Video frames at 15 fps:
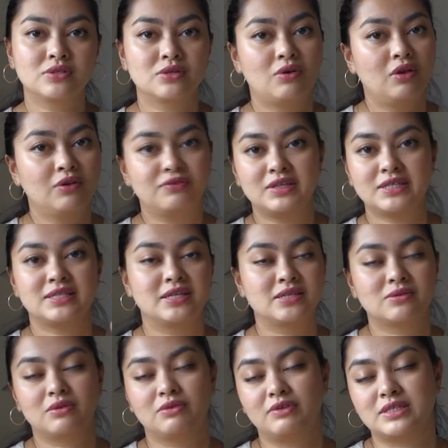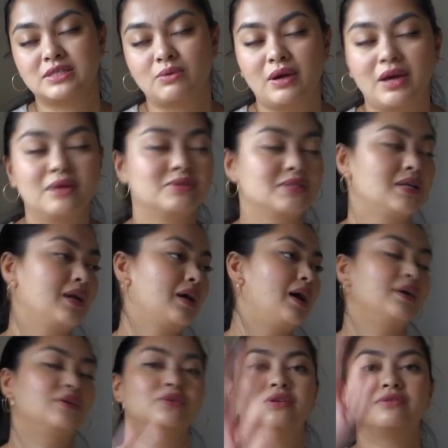So all of these things are the reason why I was like,
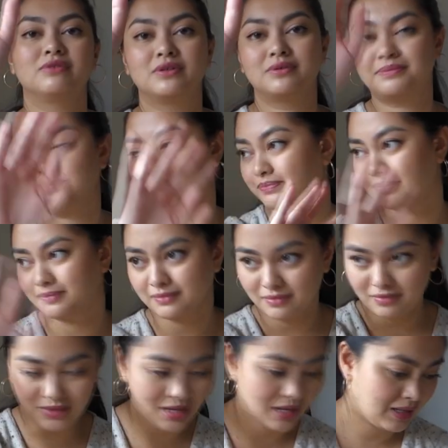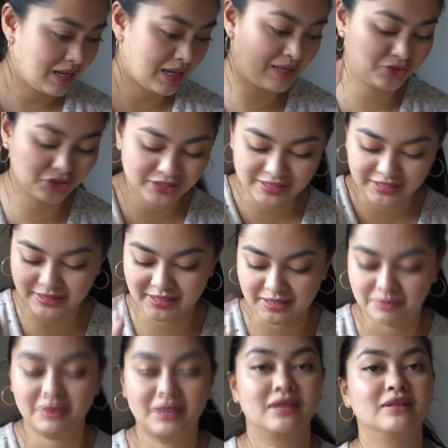I'll just knit
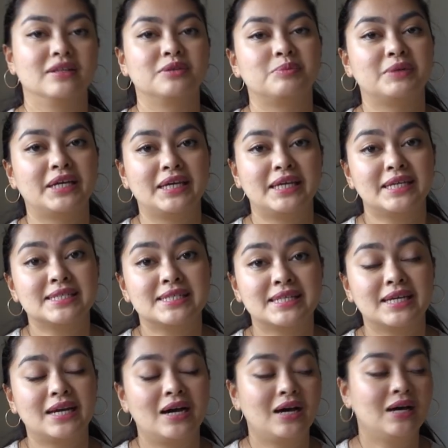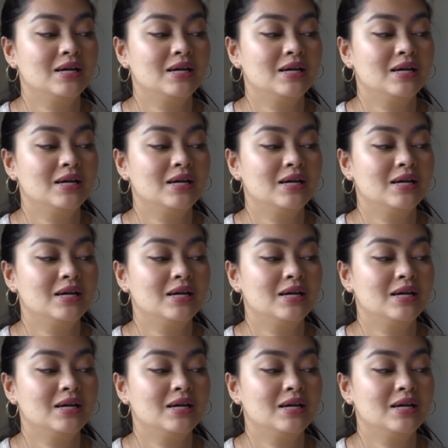something a little bit easier.